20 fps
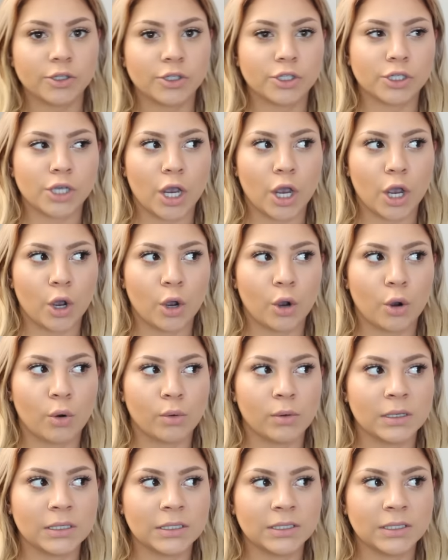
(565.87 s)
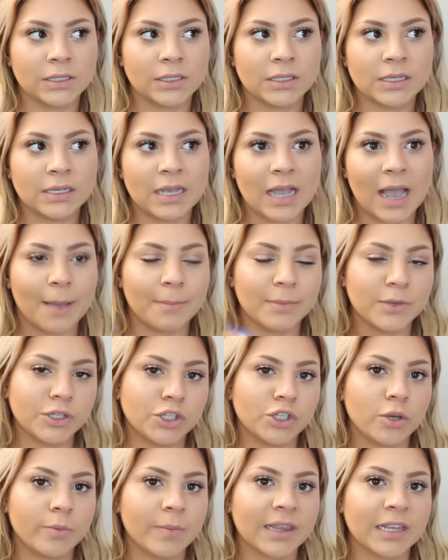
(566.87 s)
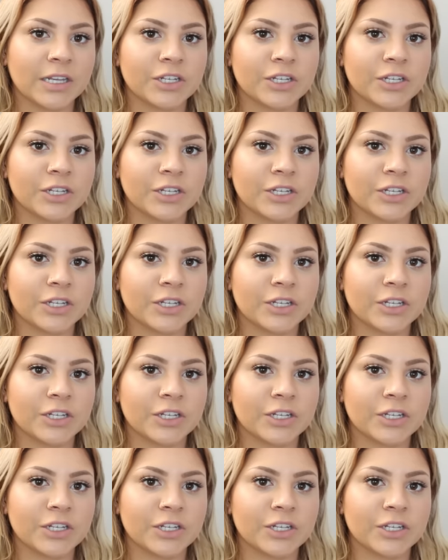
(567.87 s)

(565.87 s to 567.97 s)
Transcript: So I'm assuming